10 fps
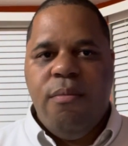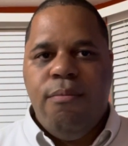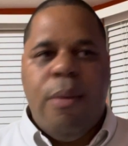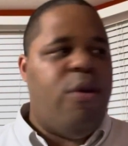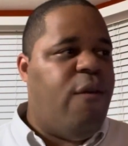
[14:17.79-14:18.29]

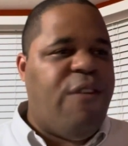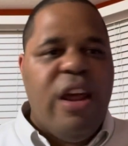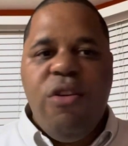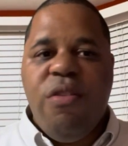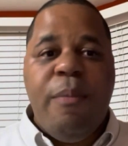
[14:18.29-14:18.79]
maybe you'll
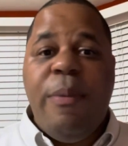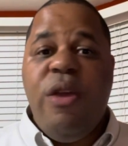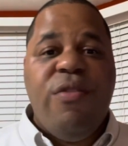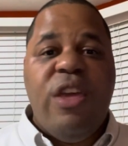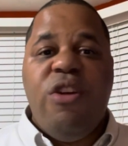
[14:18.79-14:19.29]
find yours, maybe
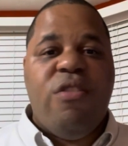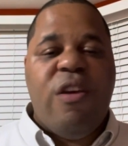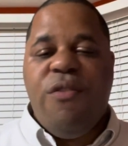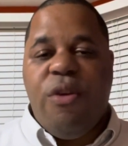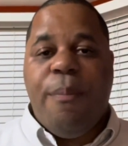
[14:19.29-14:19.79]
you think
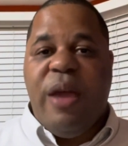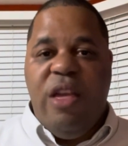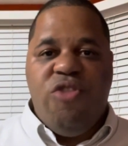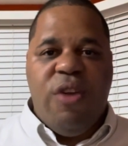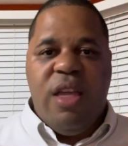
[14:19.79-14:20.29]
yourselves are
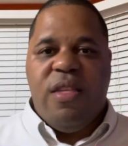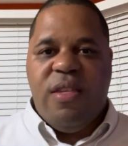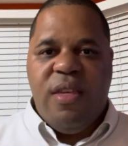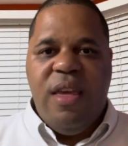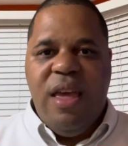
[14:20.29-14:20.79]

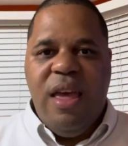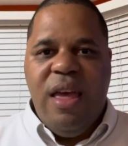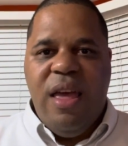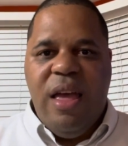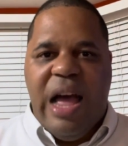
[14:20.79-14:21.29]
patriots.
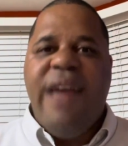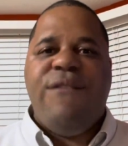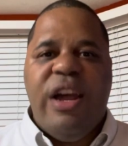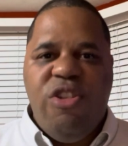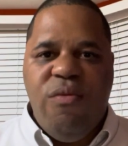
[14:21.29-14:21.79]
I
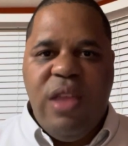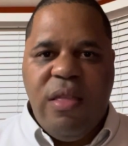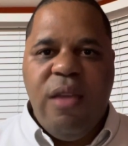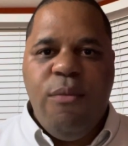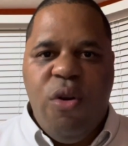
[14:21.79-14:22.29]
find you
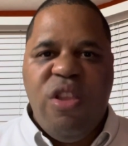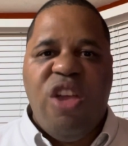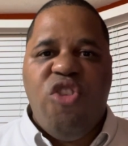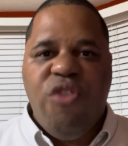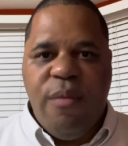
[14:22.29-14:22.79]
nothing more than
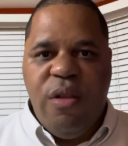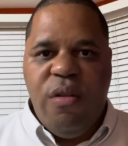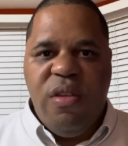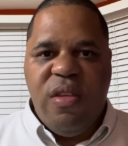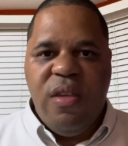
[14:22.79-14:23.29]

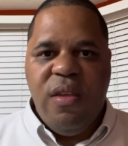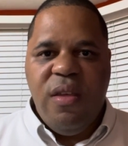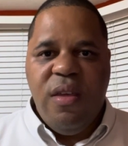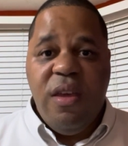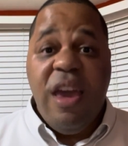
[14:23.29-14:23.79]
criminals,
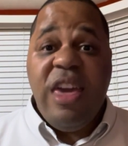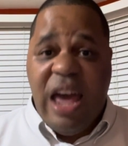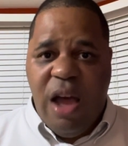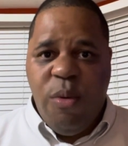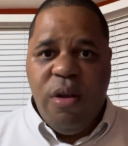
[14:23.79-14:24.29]

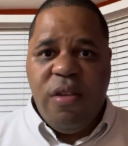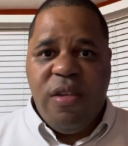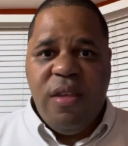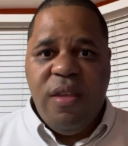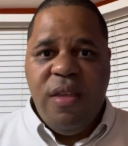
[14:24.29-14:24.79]

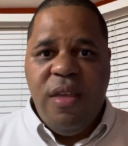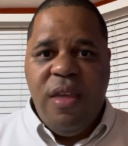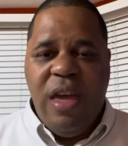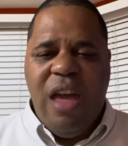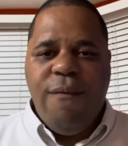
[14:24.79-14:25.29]
cowards,
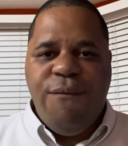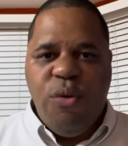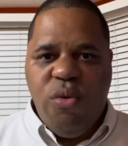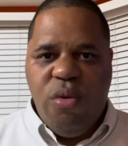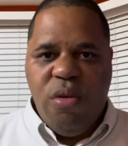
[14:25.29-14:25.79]
and
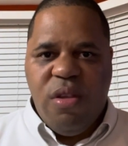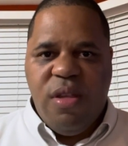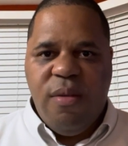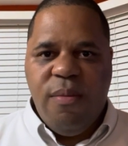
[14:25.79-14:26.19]
fools.